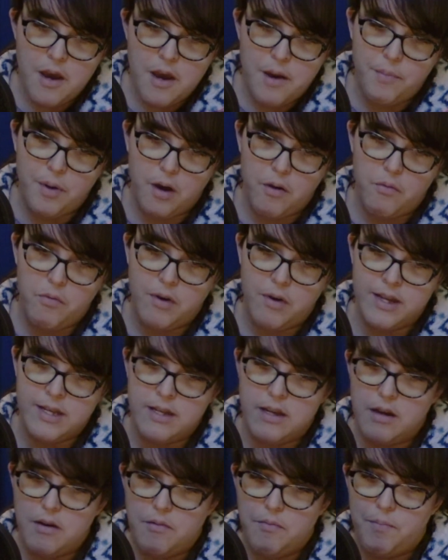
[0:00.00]
But
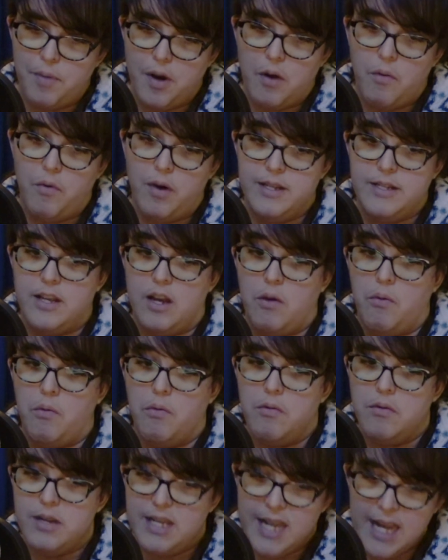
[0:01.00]
once I
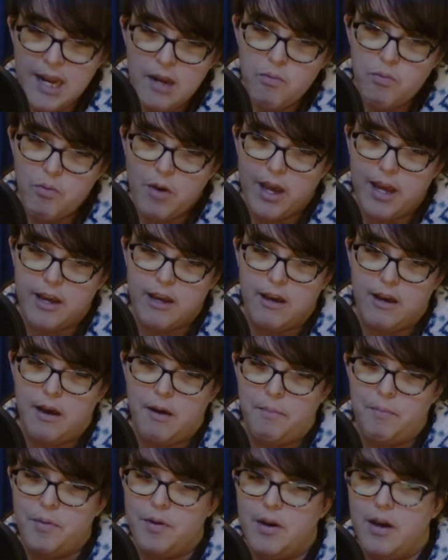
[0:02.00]
did wake
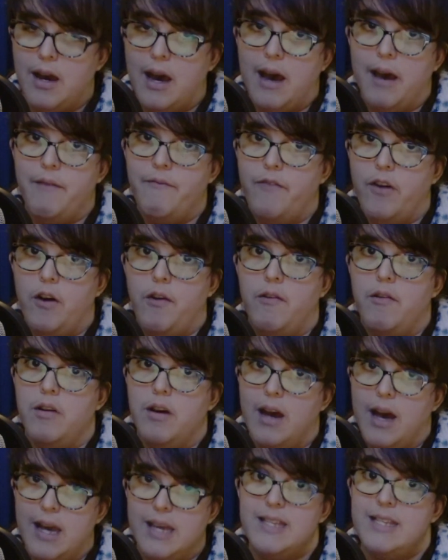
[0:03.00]
up, I
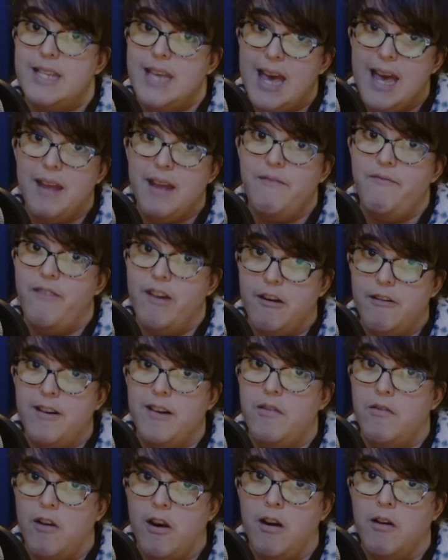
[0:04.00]
said very
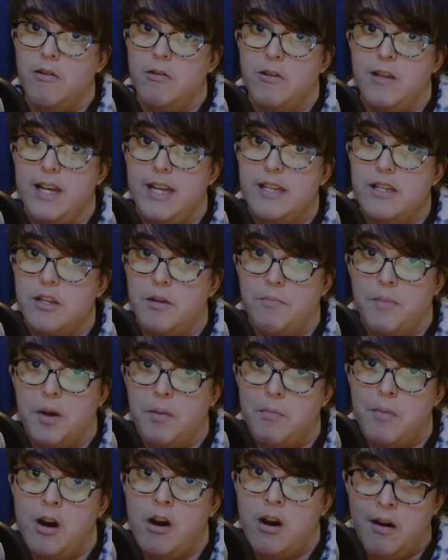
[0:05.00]
groggily to my
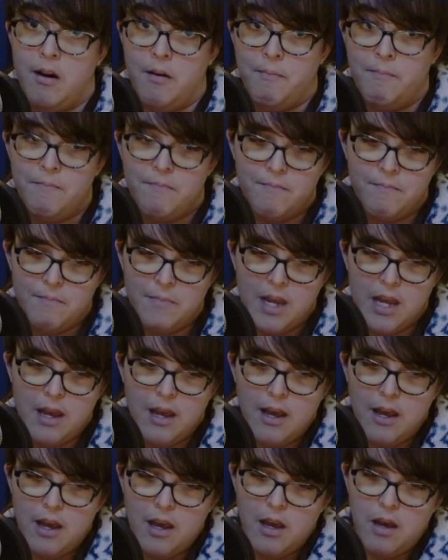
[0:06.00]
mom,
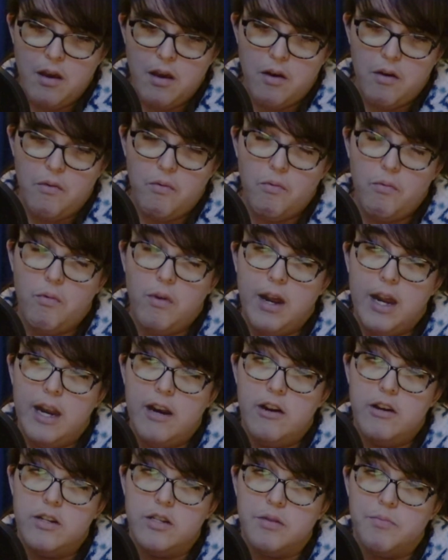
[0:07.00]

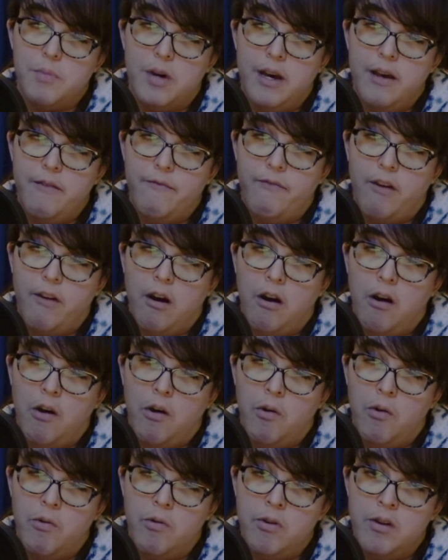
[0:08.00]
"Where's my
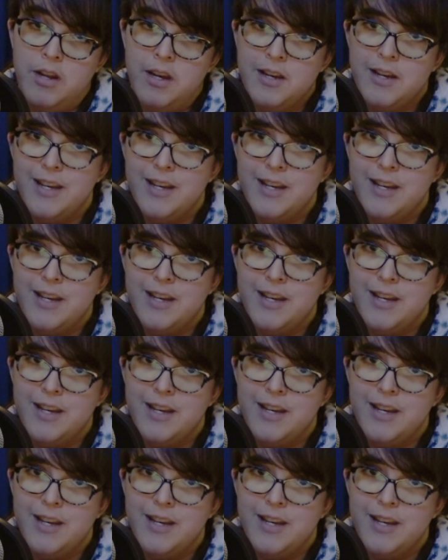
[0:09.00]
phone?"